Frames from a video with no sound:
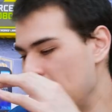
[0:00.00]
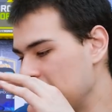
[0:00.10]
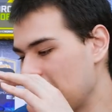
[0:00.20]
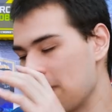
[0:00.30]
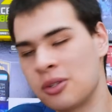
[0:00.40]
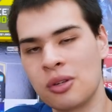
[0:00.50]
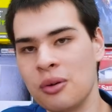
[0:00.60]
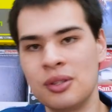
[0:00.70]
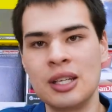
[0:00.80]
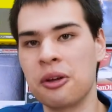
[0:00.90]
because I'm
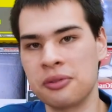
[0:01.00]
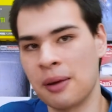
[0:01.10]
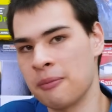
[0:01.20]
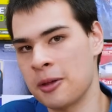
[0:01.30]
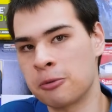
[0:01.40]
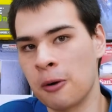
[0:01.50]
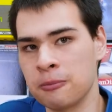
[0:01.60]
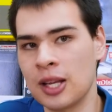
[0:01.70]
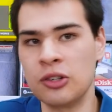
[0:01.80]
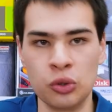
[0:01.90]
so sick of some of the
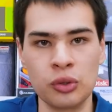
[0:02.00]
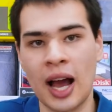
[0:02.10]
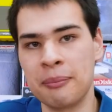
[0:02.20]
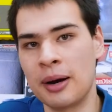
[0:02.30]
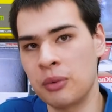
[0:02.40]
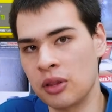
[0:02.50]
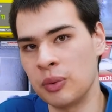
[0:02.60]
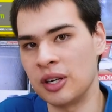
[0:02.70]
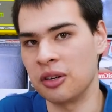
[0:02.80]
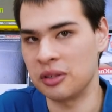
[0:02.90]
problems that do come up with
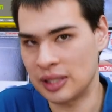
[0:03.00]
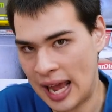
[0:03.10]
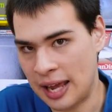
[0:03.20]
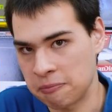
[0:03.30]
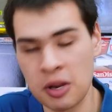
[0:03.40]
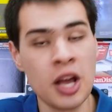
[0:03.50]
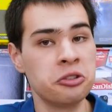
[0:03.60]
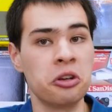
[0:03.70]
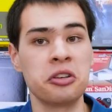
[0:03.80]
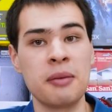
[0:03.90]
Windows 10.
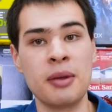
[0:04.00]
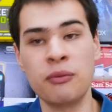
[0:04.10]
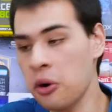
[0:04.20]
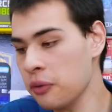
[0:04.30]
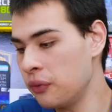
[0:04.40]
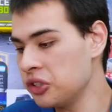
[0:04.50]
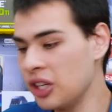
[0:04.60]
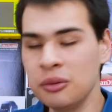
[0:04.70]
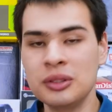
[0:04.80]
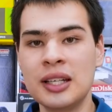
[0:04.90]
Don't get me wrong, for
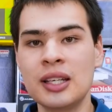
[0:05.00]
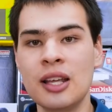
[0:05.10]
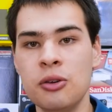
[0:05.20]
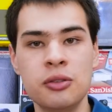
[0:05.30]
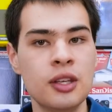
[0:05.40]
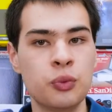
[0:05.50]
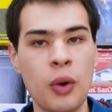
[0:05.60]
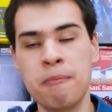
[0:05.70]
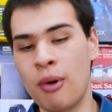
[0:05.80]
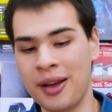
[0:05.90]
general day-to-day -day usage,
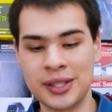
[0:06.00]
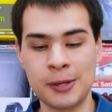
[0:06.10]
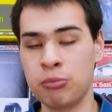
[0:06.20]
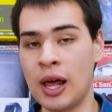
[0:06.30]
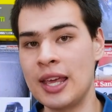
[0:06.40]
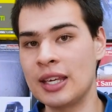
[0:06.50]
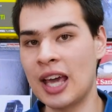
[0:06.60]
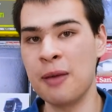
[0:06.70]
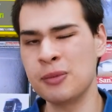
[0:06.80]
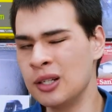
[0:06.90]
web browsing, playing
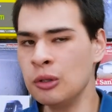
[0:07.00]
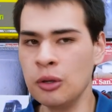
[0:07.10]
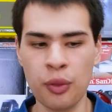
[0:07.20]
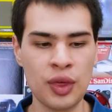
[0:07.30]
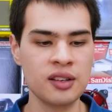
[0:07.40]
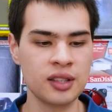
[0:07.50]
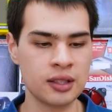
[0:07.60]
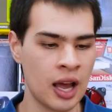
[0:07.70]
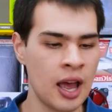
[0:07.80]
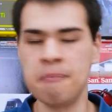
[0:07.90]
games, and a lot of things
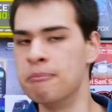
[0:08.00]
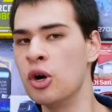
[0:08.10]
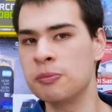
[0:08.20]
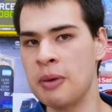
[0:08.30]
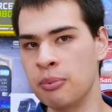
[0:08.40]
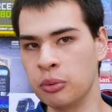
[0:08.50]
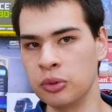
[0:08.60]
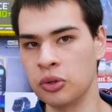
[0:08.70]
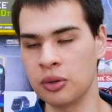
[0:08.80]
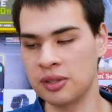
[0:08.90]
that most people
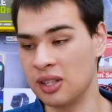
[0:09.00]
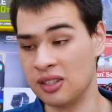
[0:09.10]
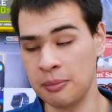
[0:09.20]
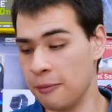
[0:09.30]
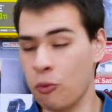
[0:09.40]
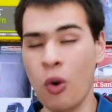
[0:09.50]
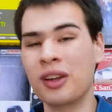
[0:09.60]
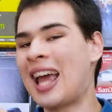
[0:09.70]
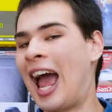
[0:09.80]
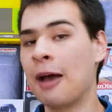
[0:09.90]
would do in a system, it
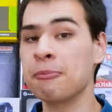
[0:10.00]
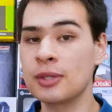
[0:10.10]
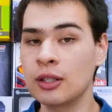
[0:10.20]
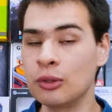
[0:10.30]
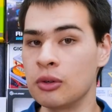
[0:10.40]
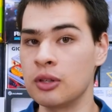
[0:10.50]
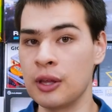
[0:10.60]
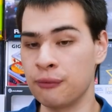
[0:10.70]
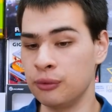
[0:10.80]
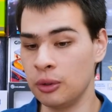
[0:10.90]
worked
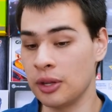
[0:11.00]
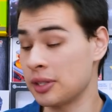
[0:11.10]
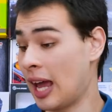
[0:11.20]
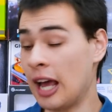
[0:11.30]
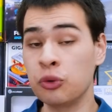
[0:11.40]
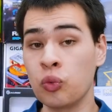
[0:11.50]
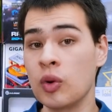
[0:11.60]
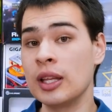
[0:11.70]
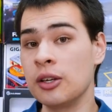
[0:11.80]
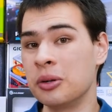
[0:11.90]
absolutely flawless and had a
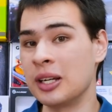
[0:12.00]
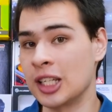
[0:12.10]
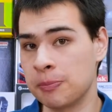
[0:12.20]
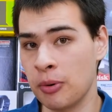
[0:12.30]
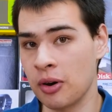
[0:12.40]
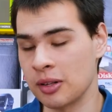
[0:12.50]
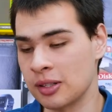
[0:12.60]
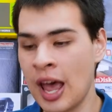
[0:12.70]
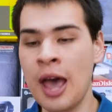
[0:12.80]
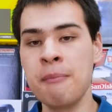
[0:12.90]
really good
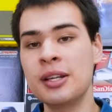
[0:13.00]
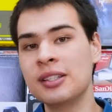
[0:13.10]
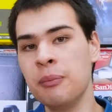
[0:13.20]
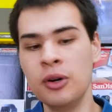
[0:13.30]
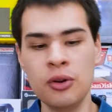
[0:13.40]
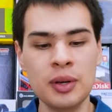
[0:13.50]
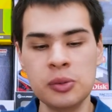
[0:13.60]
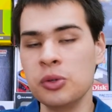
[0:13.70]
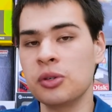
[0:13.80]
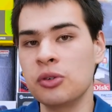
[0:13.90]
experience. But as someone who
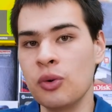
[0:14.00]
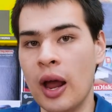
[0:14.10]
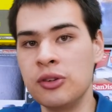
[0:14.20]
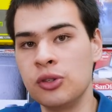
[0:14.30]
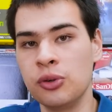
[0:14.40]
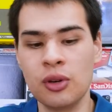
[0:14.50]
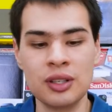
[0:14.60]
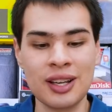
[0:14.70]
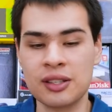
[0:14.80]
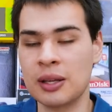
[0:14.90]
is also too a
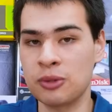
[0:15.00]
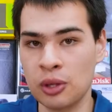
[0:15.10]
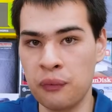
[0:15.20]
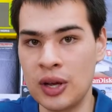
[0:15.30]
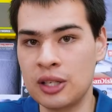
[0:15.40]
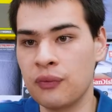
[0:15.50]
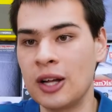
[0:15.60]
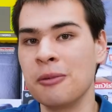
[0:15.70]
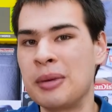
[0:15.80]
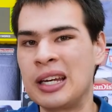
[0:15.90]
student, does some software
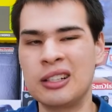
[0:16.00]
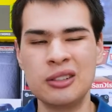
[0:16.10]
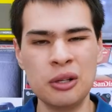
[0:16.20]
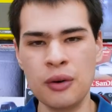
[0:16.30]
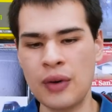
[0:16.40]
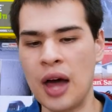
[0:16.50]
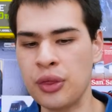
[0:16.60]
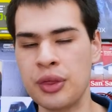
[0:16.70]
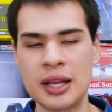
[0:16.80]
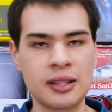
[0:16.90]
development and a lot of
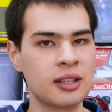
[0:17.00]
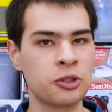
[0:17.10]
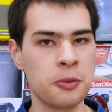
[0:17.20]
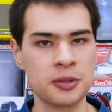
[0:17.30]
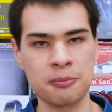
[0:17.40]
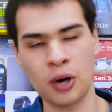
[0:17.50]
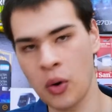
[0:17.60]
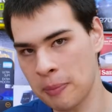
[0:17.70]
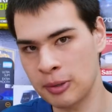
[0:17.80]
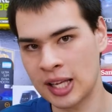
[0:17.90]
other things in terms of pro
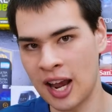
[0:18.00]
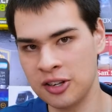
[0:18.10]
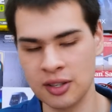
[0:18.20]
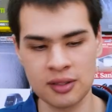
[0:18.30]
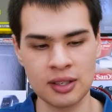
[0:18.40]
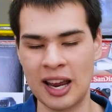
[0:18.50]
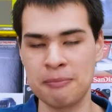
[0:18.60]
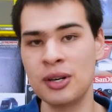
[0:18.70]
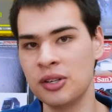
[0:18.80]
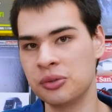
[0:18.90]
applications and
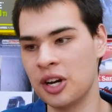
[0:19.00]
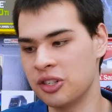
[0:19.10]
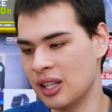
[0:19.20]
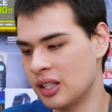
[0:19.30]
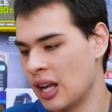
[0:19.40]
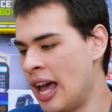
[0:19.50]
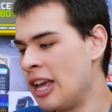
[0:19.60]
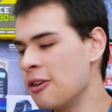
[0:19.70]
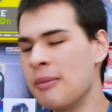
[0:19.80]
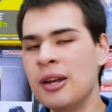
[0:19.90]
administration that
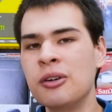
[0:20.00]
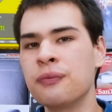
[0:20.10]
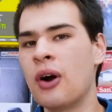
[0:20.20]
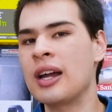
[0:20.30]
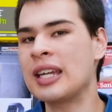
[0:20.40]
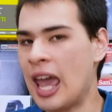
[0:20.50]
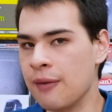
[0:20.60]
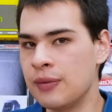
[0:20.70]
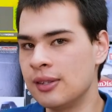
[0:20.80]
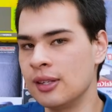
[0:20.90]
you may not find
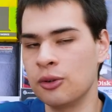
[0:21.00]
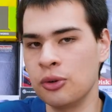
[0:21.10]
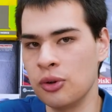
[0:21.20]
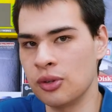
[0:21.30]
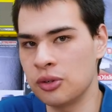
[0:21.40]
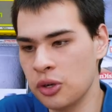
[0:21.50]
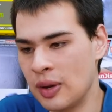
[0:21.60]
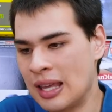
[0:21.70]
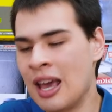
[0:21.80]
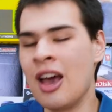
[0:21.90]
every single user doing,